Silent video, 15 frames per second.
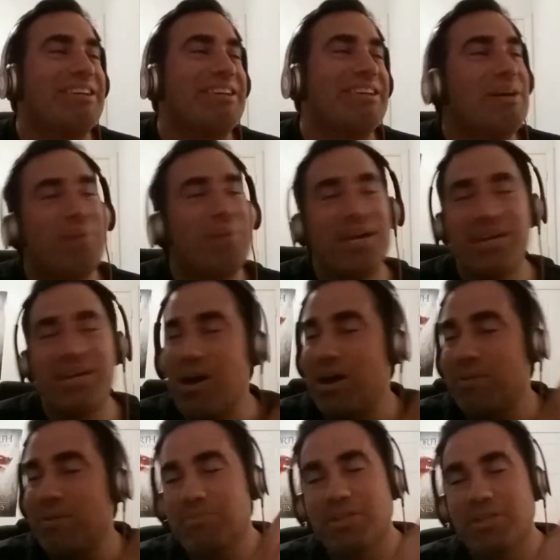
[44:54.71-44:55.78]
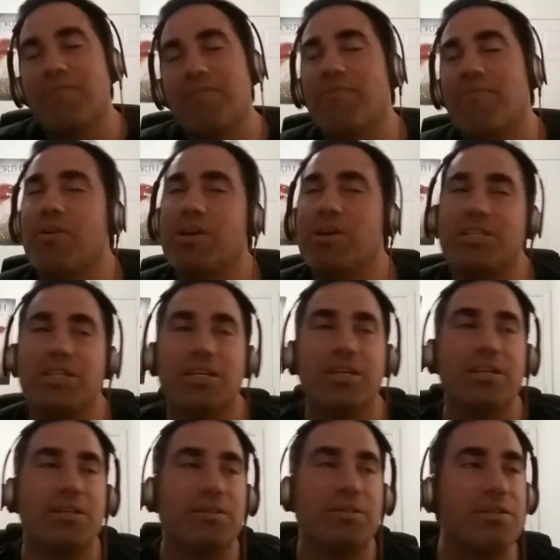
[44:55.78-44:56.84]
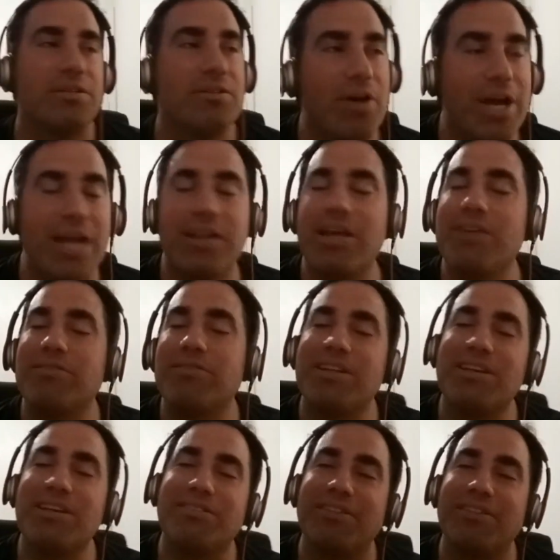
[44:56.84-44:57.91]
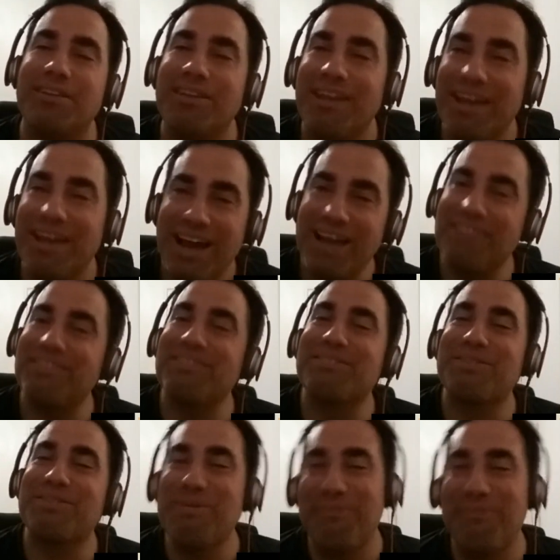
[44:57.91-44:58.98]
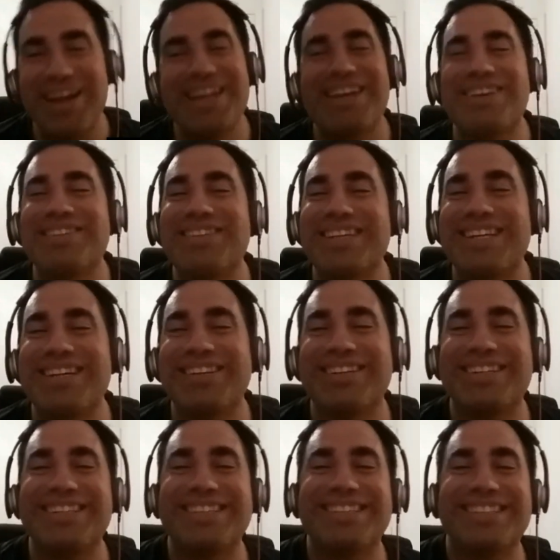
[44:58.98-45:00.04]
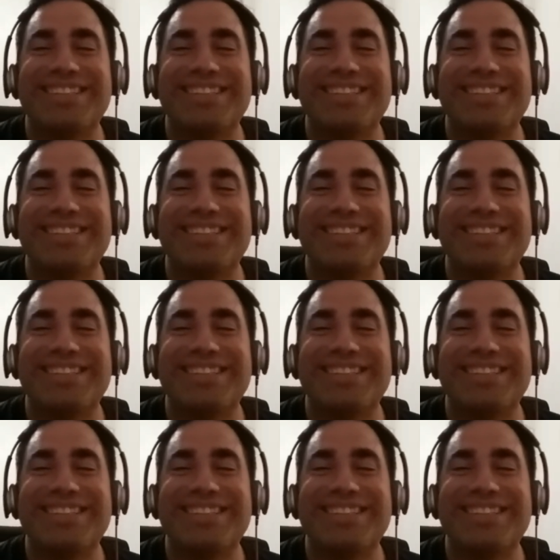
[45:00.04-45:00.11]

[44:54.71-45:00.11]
But no, I'm looking forward to analyzing this and us as a group find out who the killer is.